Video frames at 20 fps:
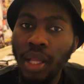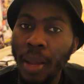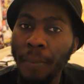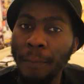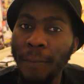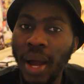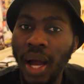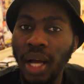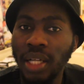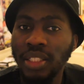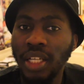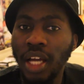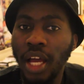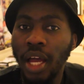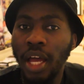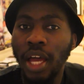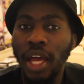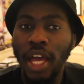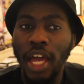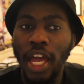But
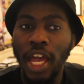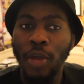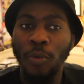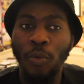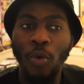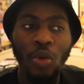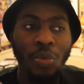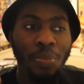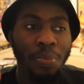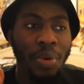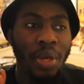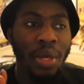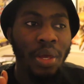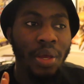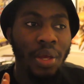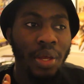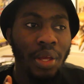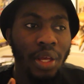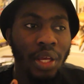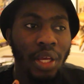it would
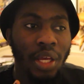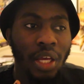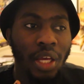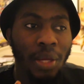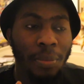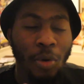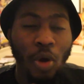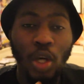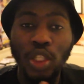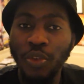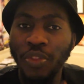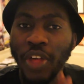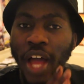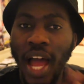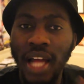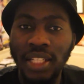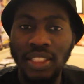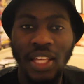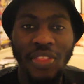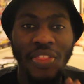be, because of the
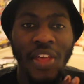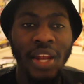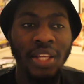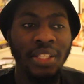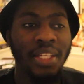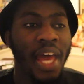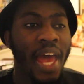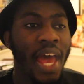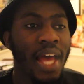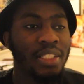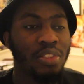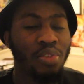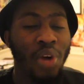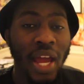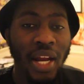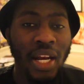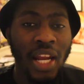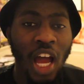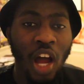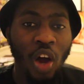art that it has
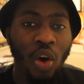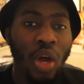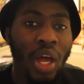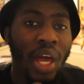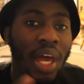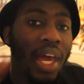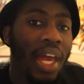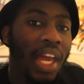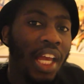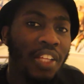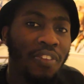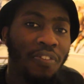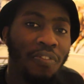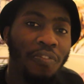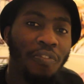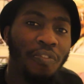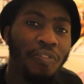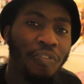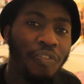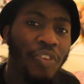right now, it
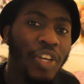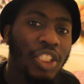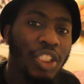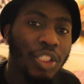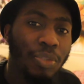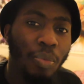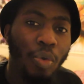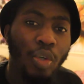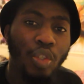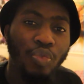fits more.